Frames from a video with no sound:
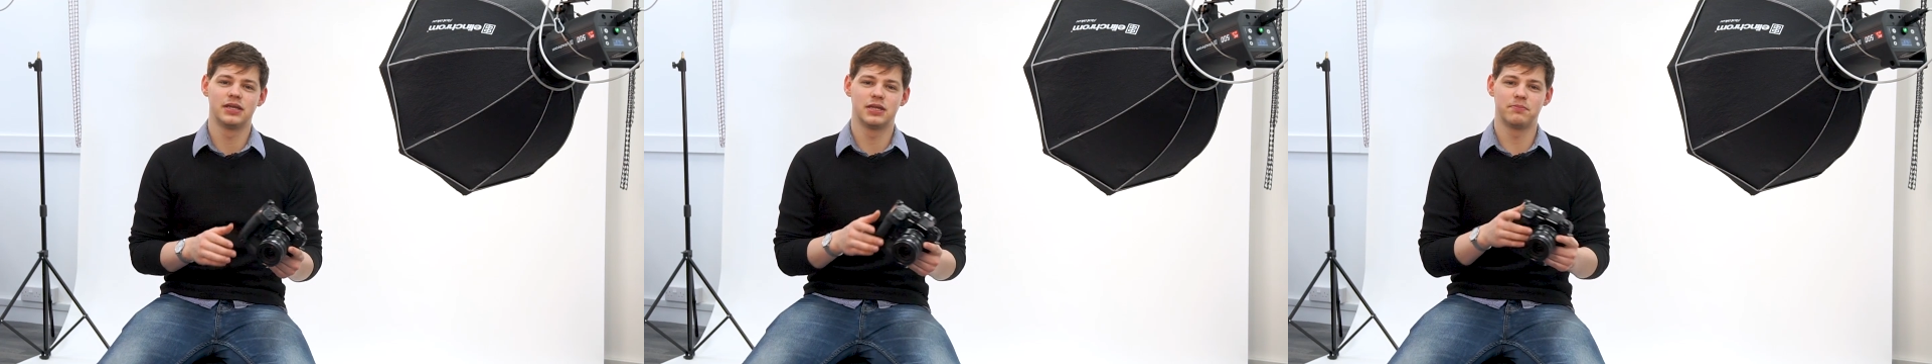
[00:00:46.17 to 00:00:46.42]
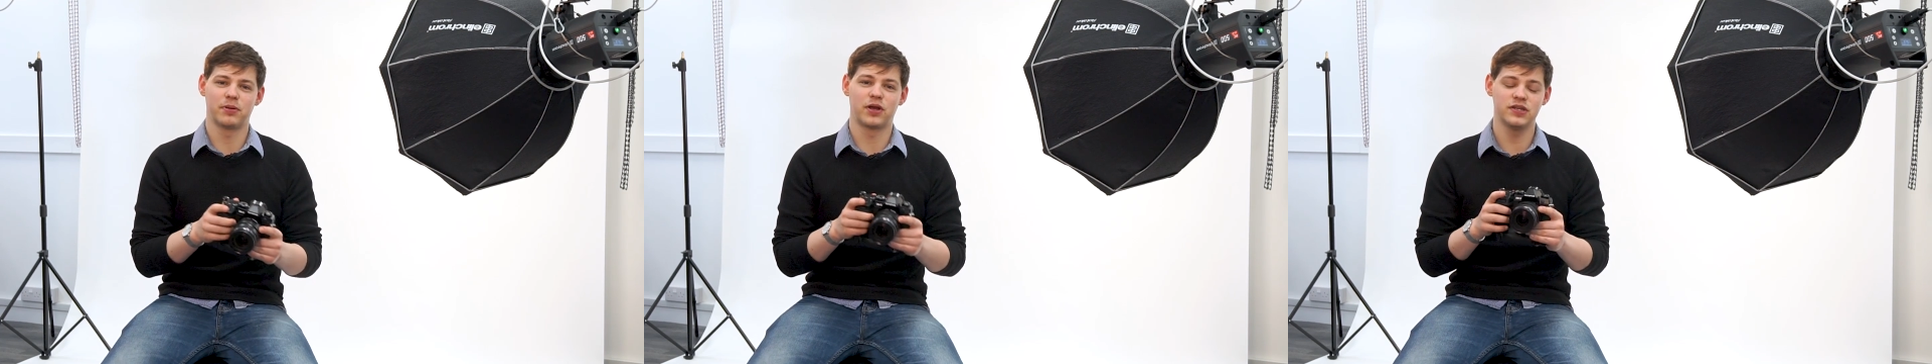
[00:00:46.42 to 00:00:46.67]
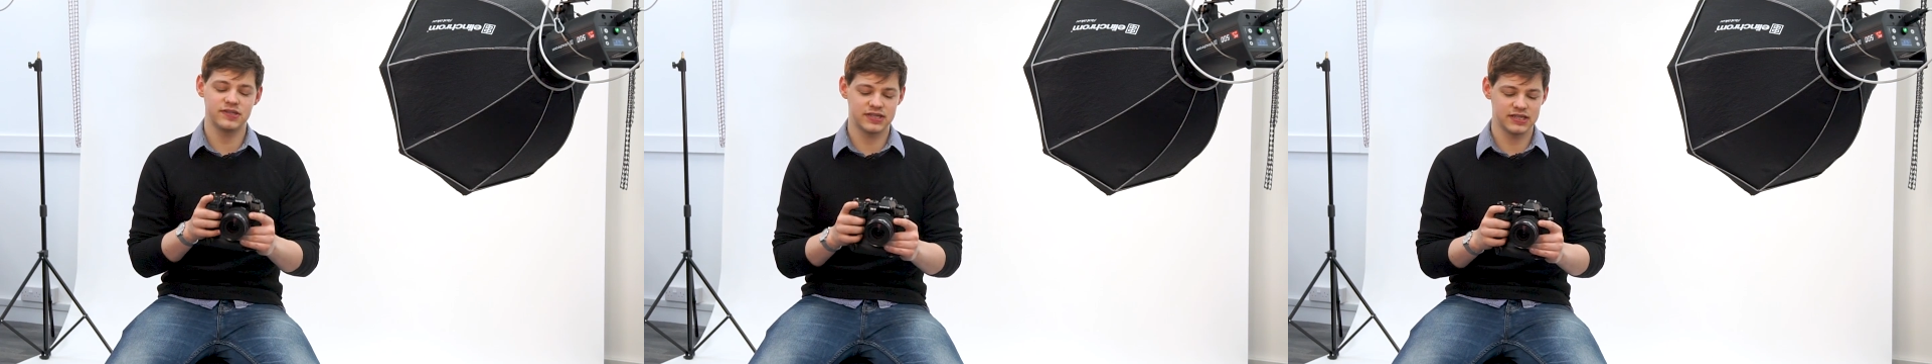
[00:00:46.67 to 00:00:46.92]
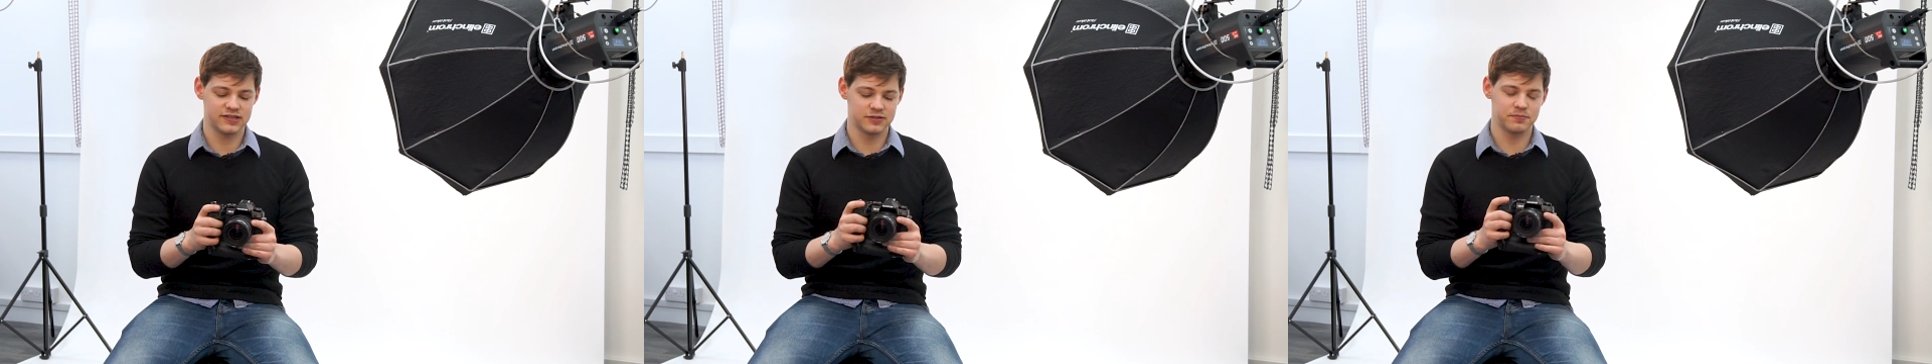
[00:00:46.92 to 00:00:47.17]
that because
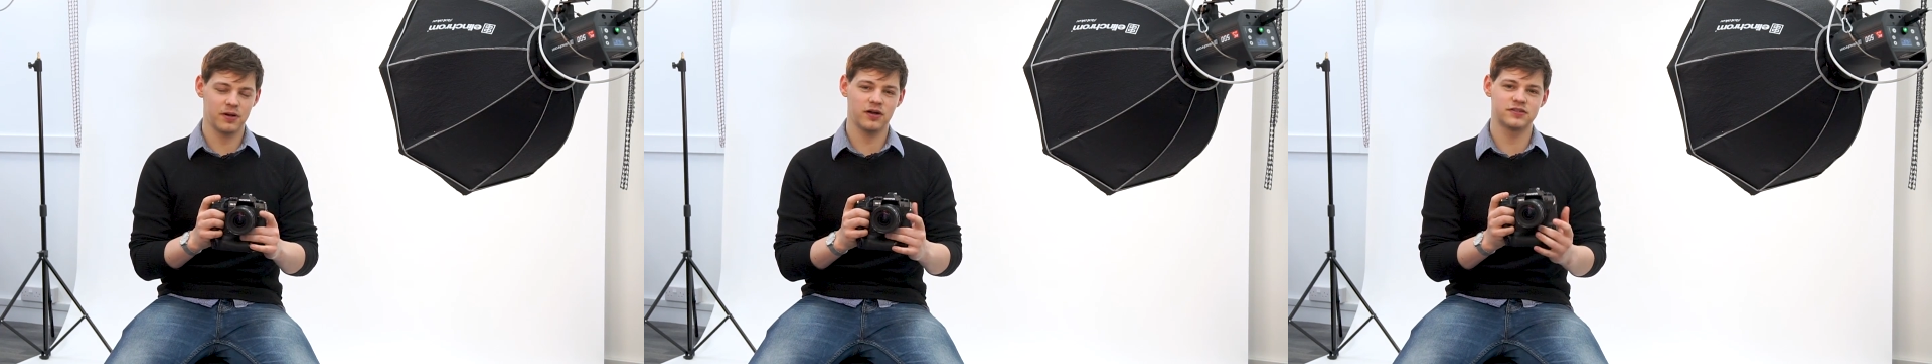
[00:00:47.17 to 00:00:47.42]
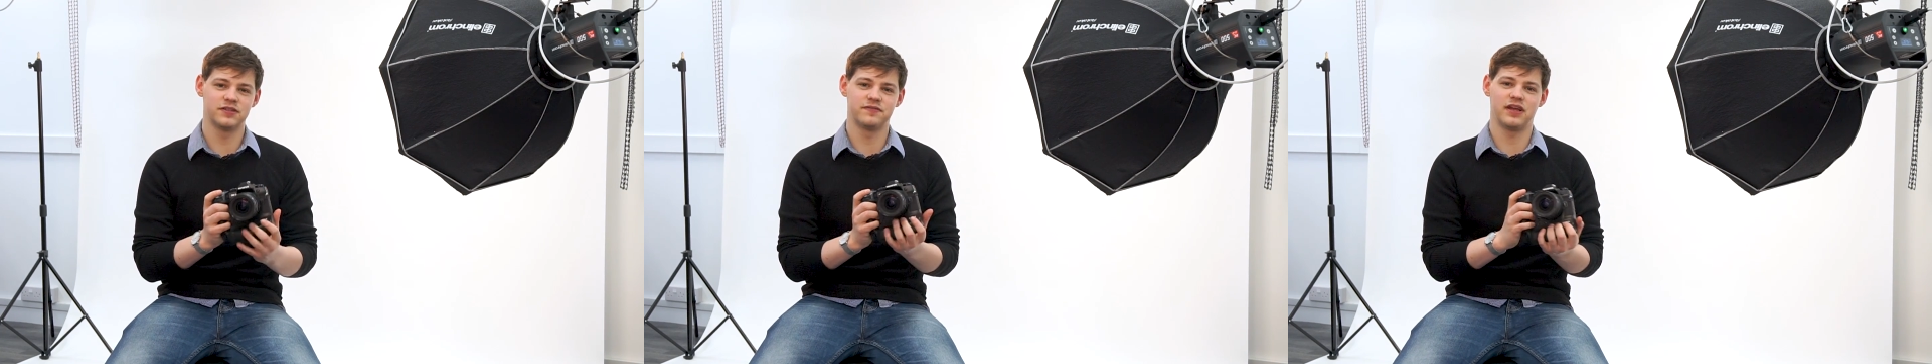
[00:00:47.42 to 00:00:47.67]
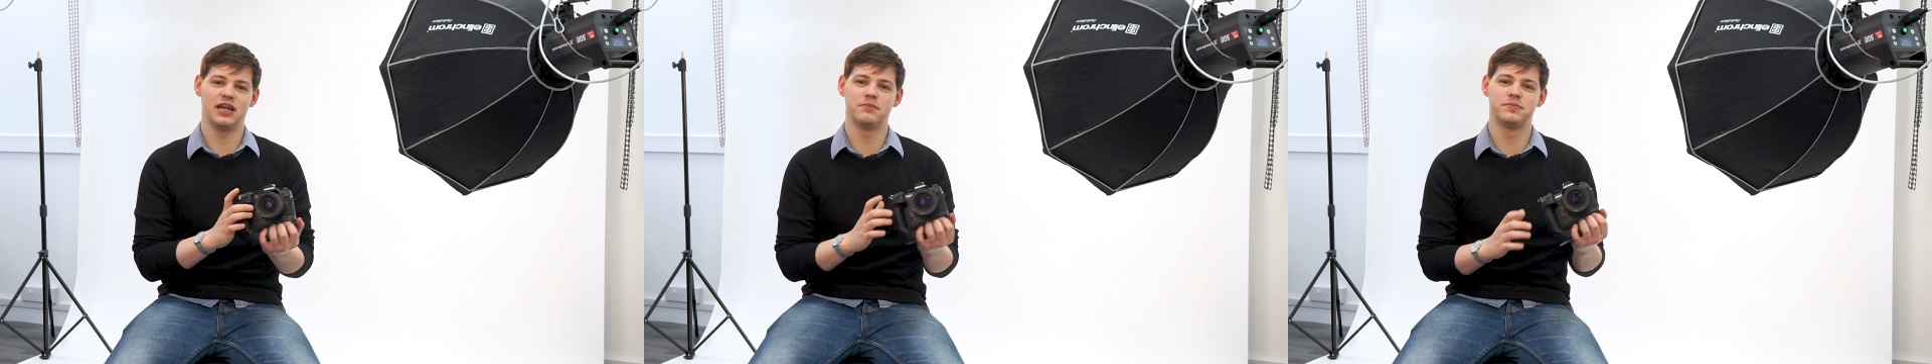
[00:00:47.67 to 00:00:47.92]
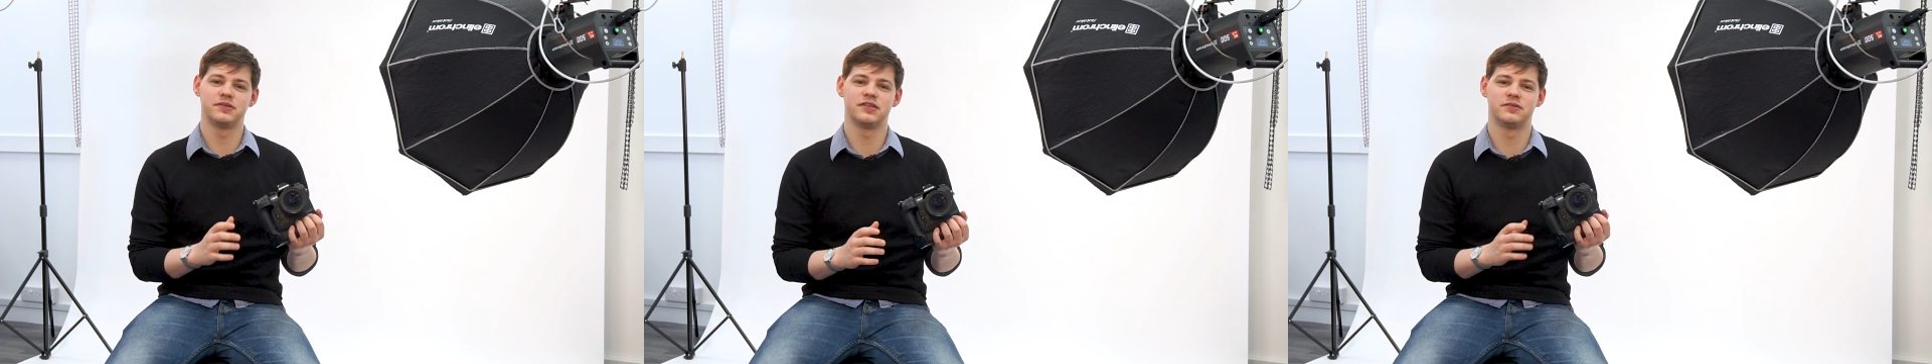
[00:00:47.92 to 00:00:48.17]
this is part of
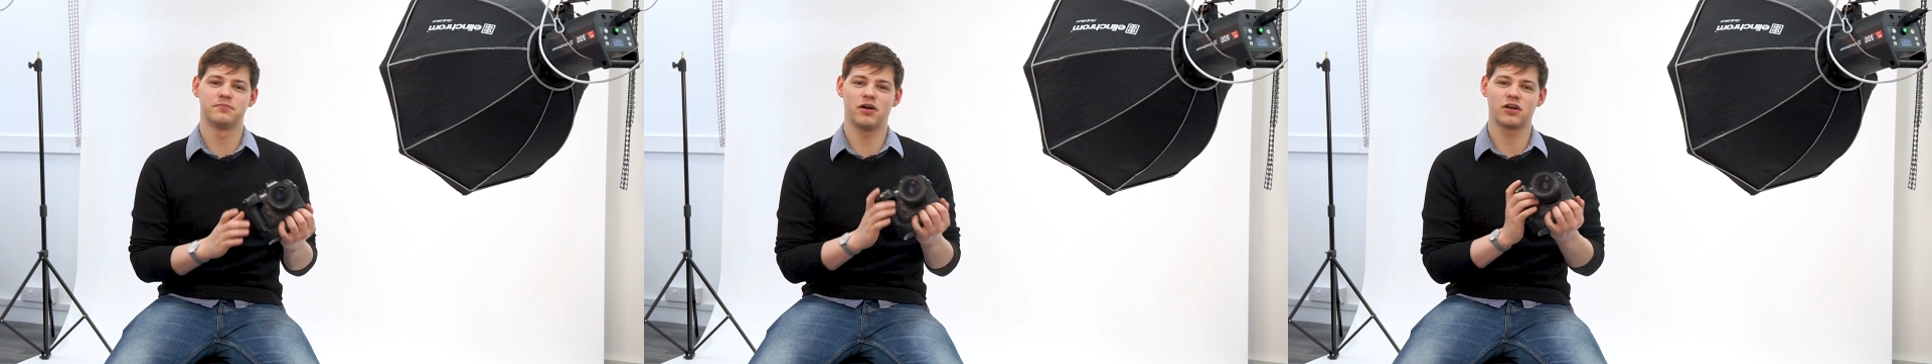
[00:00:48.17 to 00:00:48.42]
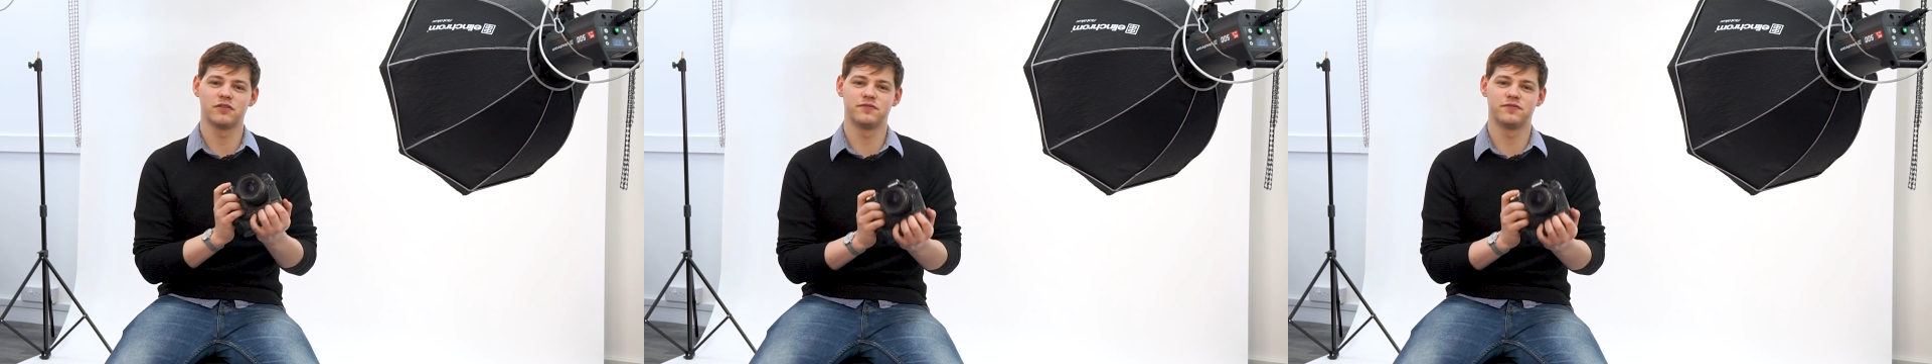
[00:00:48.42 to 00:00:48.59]
Olympus's Micro